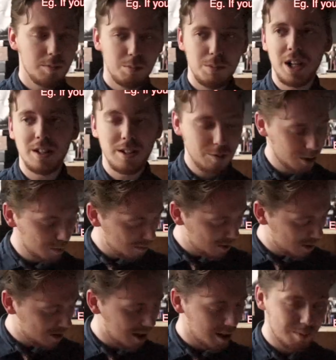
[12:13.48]
make a new
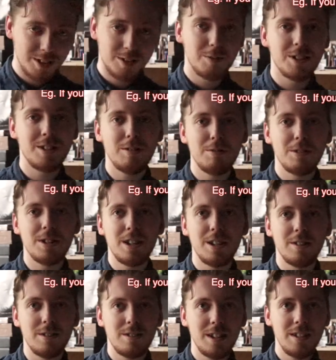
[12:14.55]
statement, which I
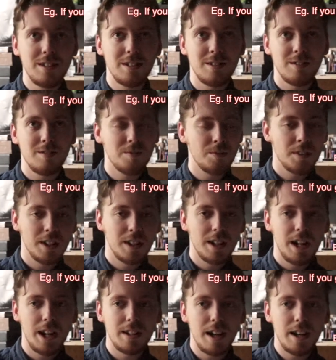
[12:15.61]
just did,
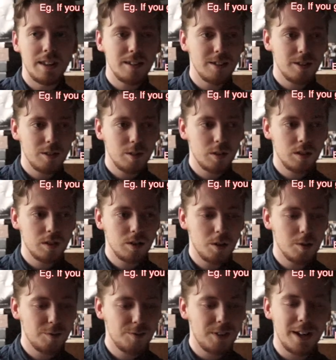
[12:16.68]
and then
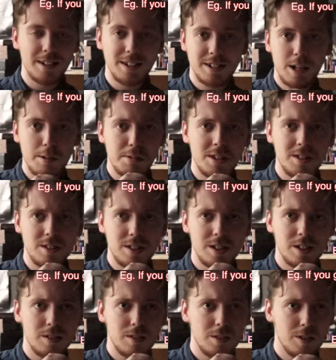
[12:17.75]
go find
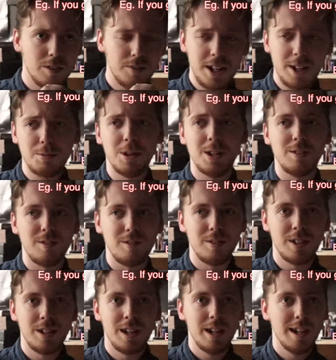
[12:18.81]
exceptions of that one
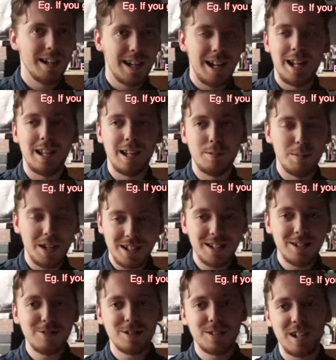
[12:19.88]
and then make a
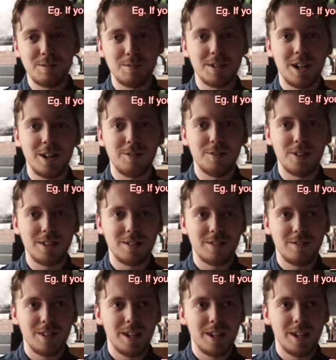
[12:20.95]
new statement out of it,